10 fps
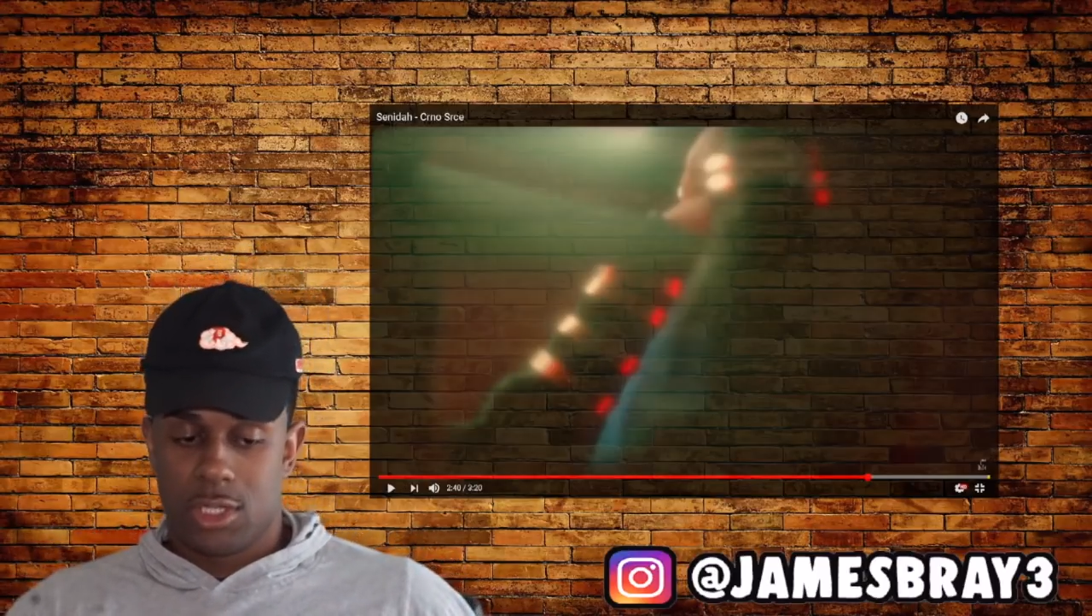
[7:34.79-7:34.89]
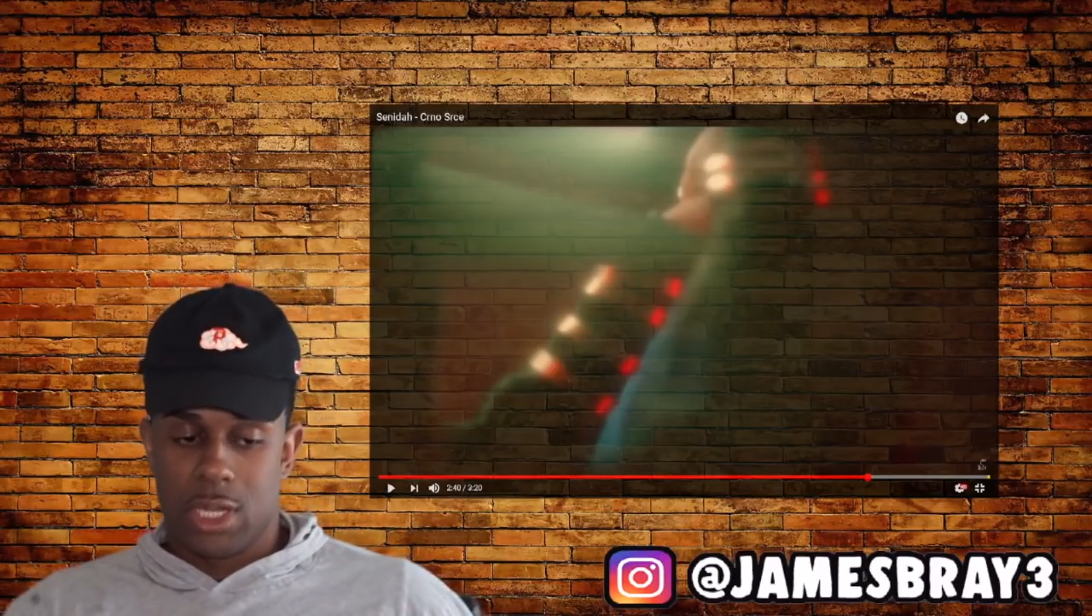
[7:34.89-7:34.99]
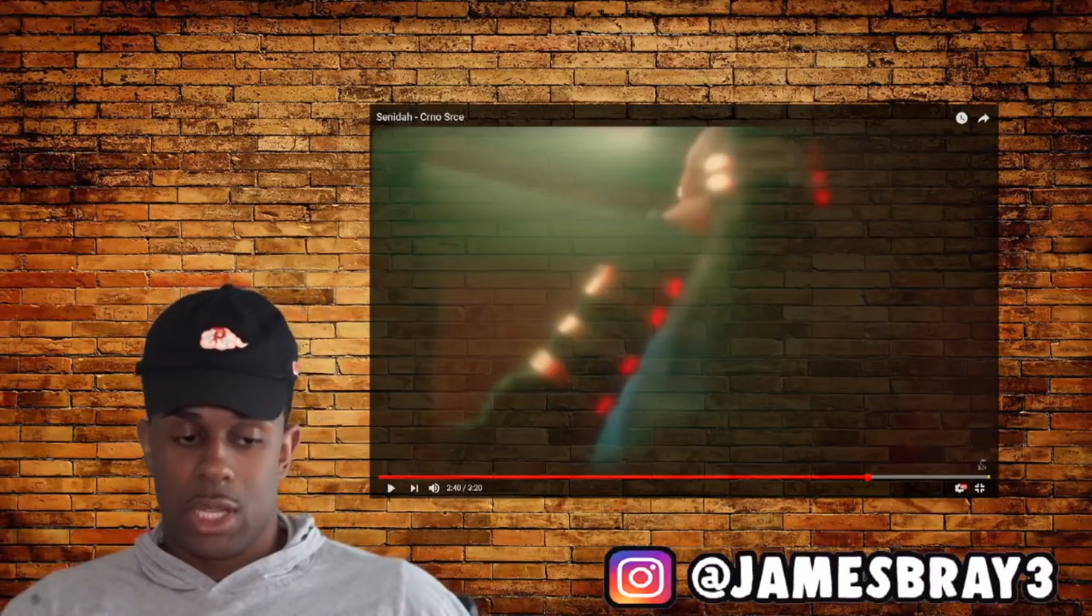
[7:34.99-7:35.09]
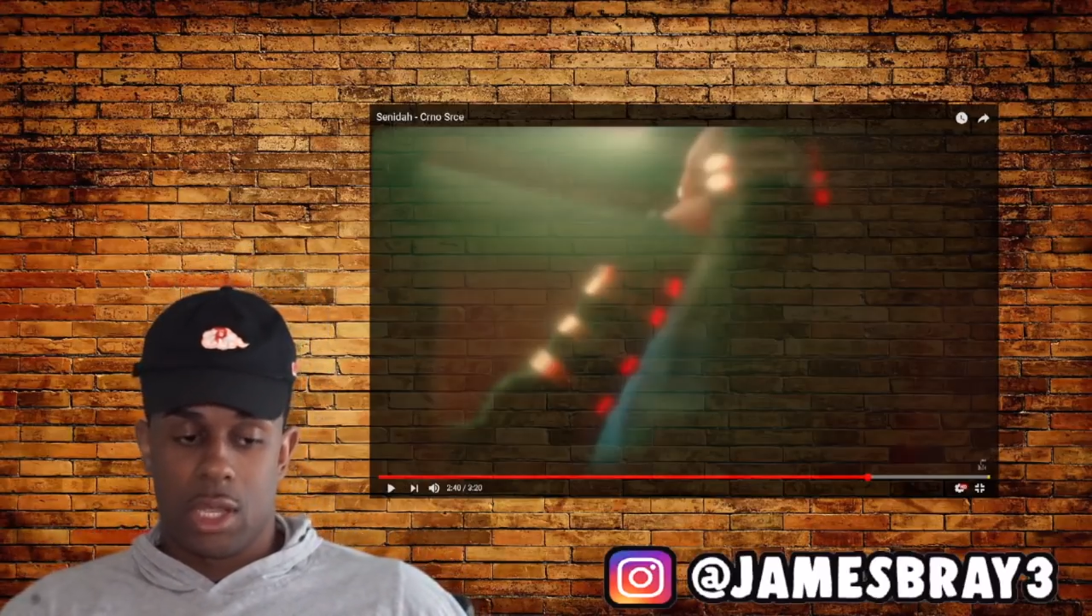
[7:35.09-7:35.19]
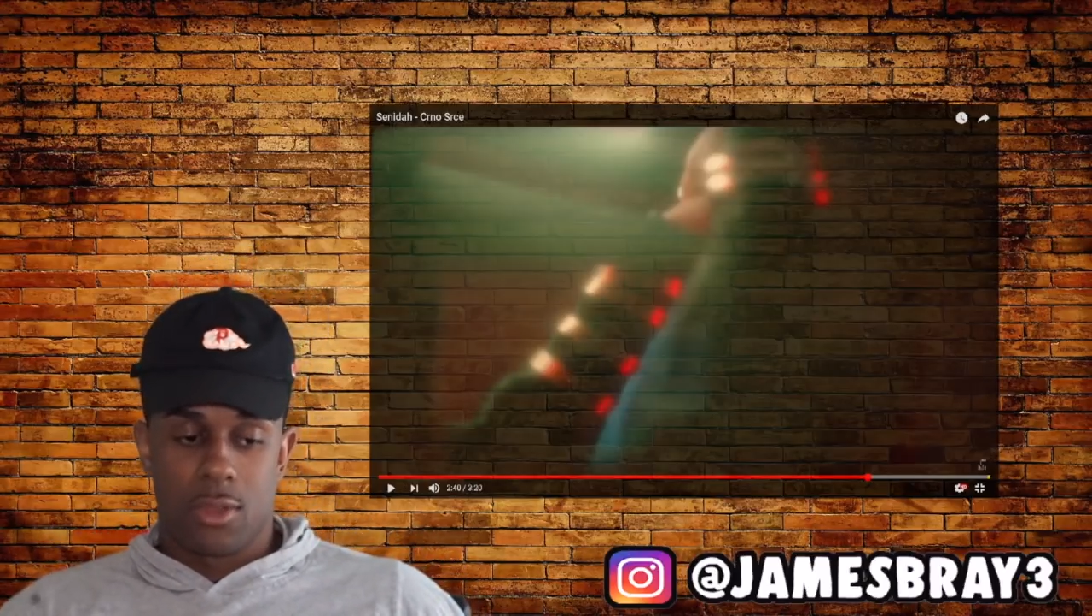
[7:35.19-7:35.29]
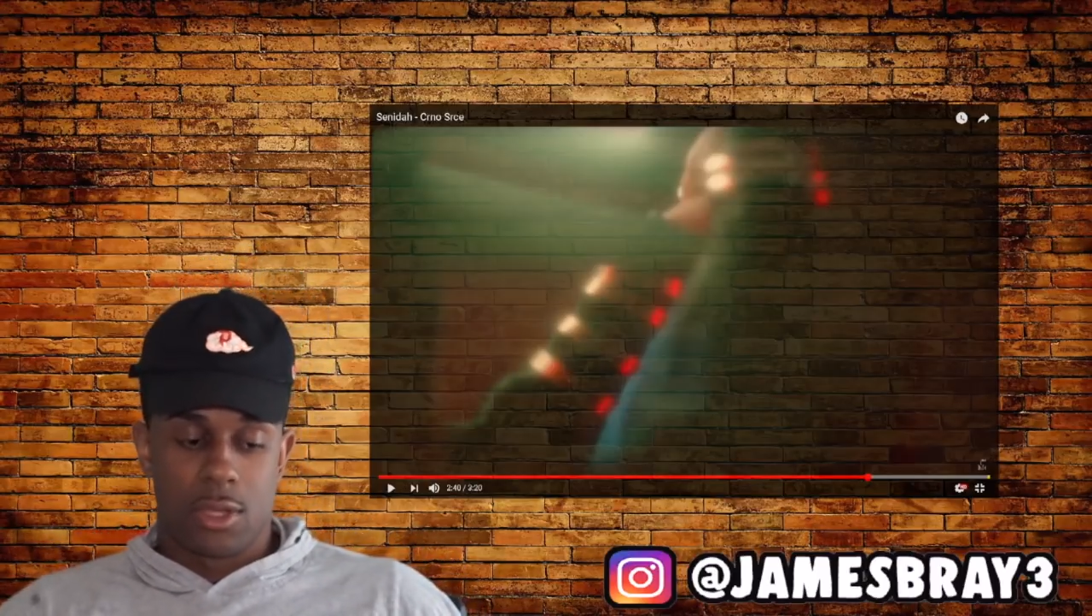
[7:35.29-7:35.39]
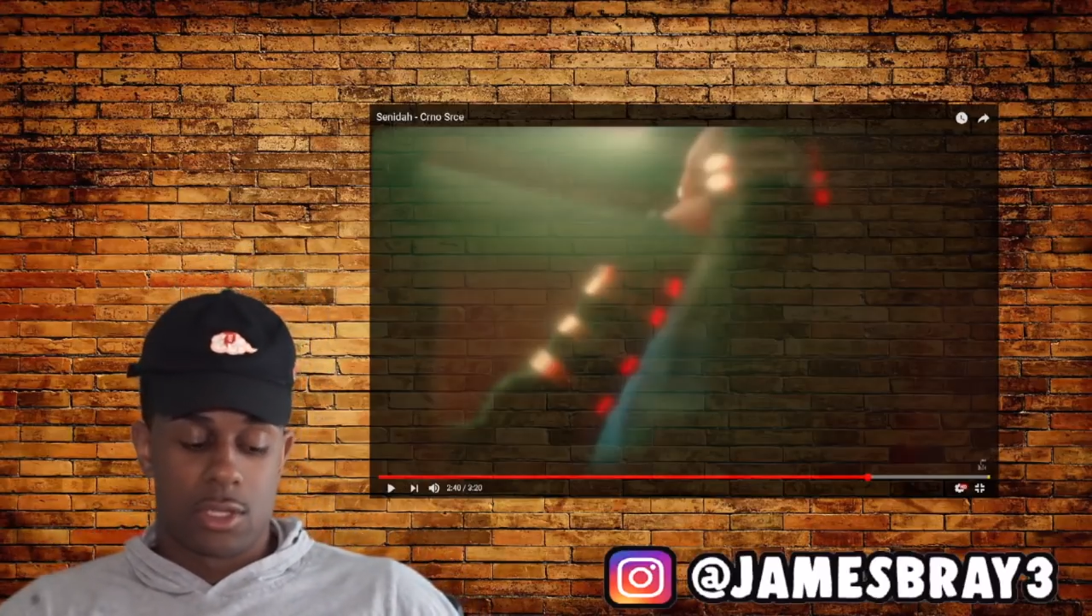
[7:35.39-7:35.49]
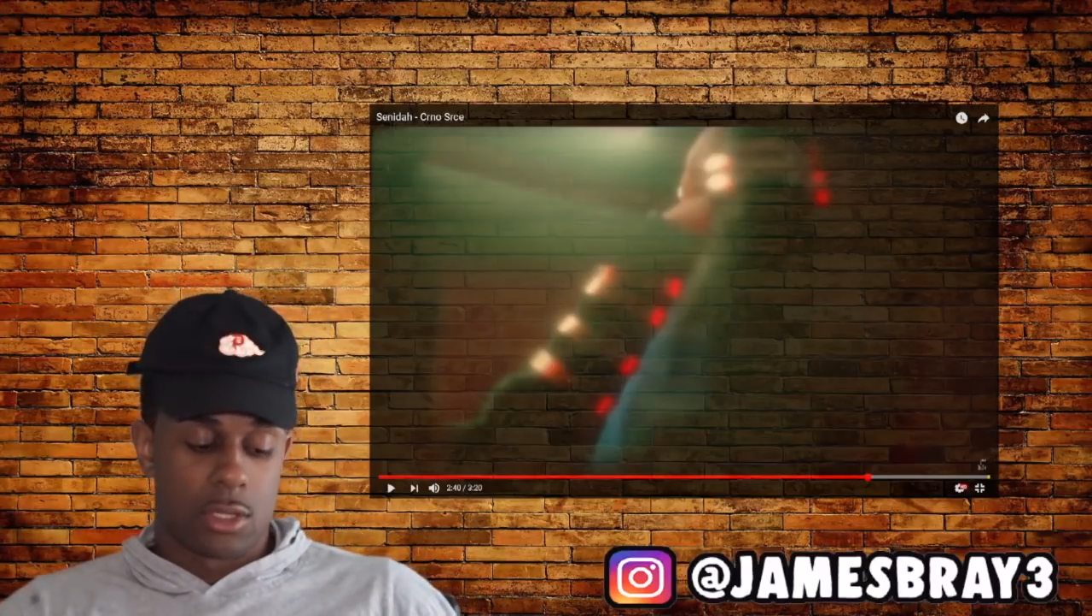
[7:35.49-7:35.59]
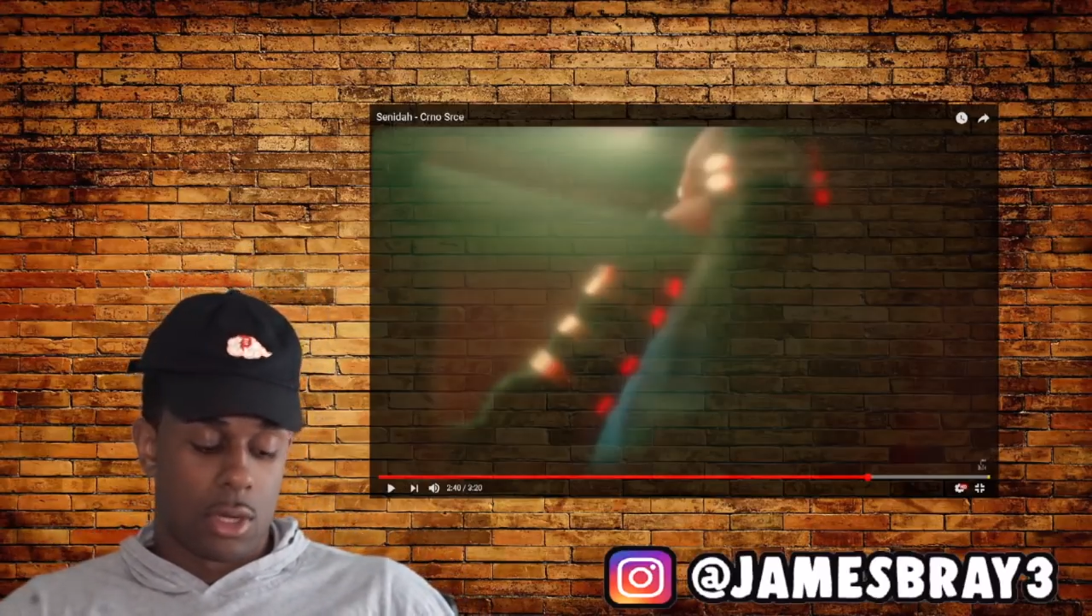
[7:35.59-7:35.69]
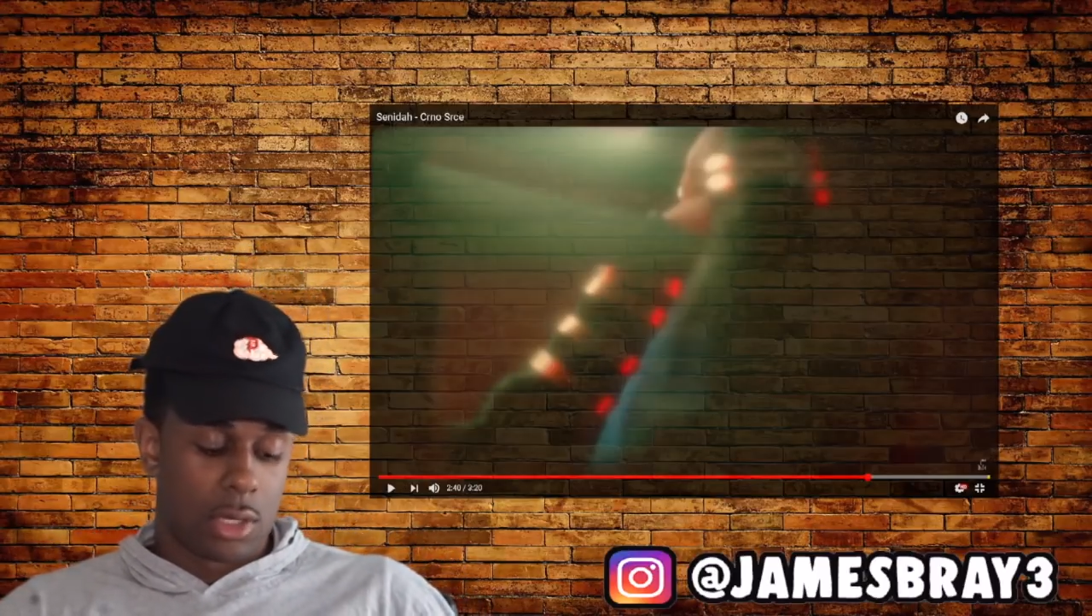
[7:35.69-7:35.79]
saying in this
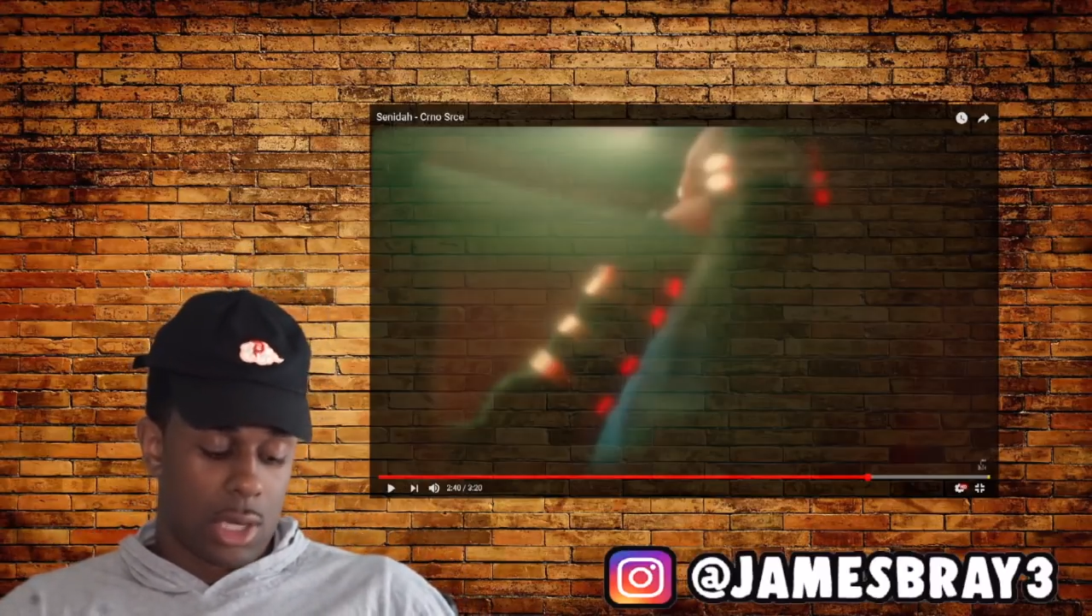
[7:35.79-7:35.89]
song